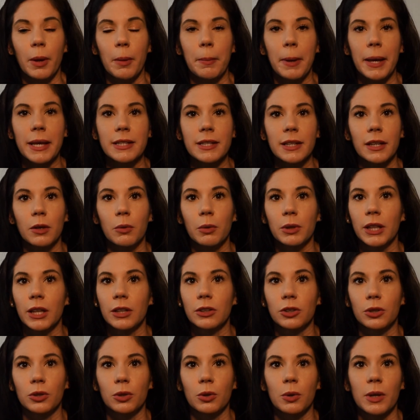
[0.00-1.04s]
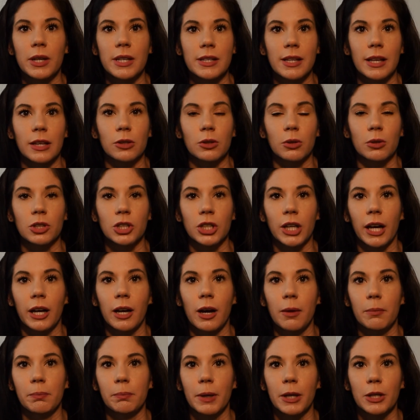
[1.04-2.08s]
Basically what they do is they do a
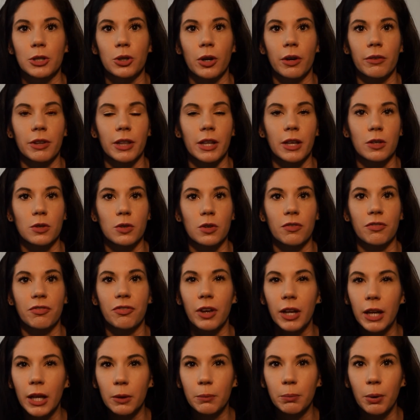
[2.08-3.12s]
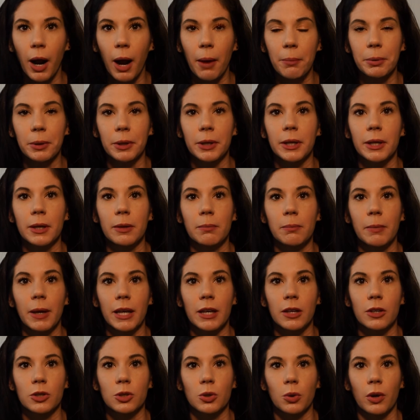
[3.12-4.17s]
checkup, make sure everything's fitting properly,
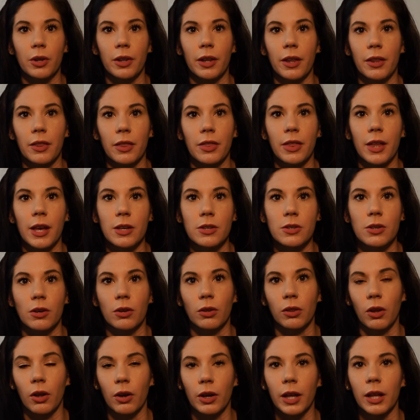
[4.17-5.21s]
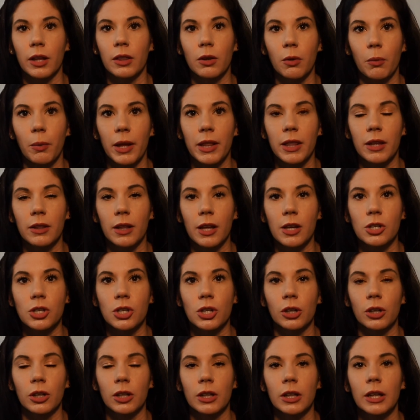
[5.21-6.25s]
making sure that things are looking the way that they
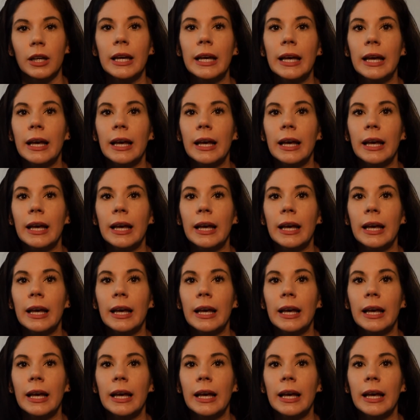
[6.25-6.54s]
should.